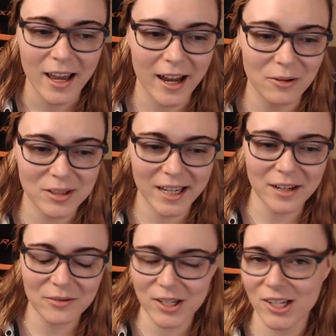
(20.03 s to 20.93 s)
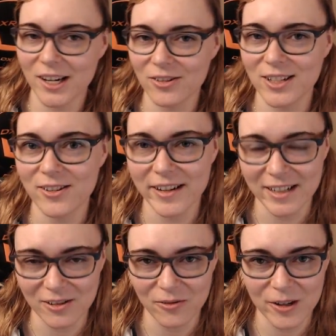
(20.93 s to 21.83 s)
and I was kind of reaching out to you
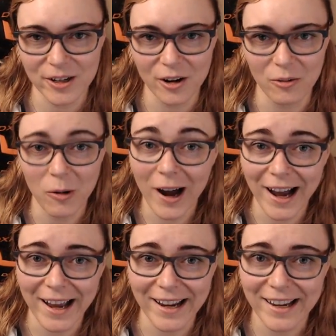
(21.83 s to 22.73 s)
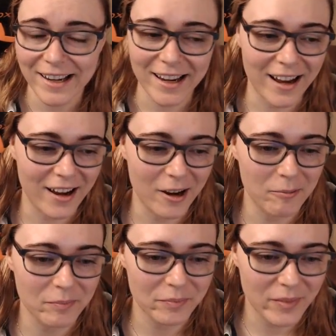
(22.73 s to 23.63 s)
guys to figure out why,
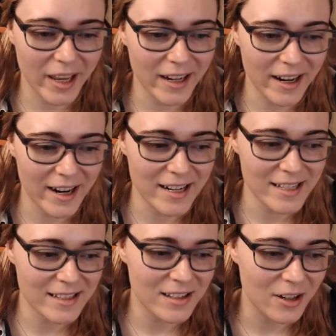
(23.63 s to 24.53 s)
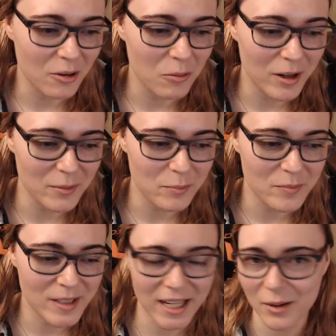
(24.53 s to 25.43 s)
and I asked, what
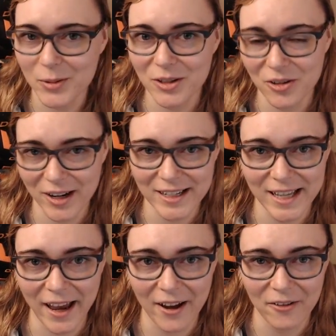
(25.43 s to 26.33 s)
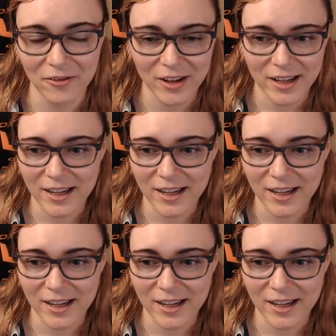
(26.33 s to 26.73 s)
setups do you guys have,